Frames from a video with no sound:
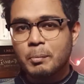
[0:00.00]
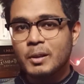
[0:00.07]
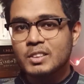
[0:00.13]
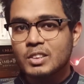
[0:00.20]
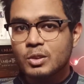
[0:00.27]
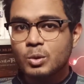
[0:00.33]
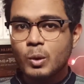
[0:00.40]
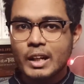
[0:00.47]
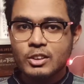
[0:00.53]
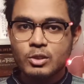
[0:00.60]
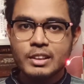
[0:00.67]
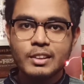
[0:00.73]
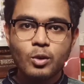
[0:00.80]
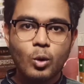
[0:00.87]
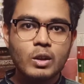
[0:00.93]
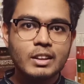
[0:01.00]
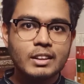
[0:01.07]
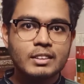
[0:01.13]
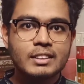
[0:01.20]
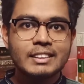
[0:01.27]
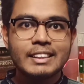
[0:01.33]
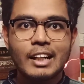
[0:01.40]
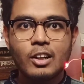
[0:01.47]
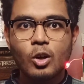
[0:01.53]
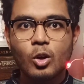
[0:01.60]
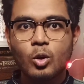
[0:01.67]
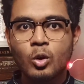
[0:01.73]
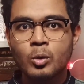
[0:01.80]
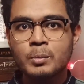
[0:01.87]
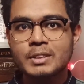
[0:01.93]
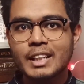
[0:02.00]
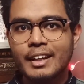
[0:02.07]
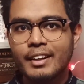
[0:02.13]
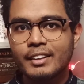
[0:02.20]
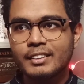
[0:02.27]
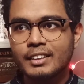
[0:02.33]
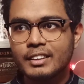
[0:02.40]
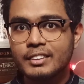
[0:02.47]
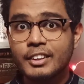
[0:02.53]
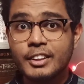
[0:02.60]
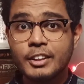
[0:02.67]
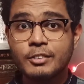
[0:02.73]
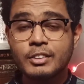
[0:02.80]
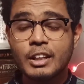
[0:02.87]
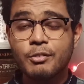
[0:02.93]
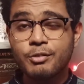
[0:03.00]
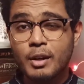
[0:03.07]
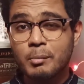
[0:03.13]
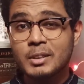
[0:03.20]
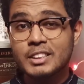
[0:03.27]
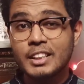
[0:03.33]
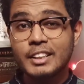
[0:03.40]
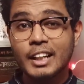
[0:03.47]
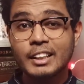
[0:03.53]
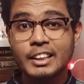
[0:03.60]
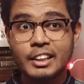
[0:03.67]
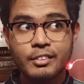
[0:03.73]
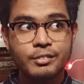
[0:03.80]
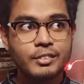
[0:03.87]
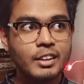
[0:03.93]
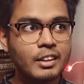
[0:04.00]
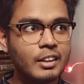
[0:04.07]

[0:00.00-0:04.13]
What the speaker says: person who actually wrote Sherlock Holmes character, the famous detective,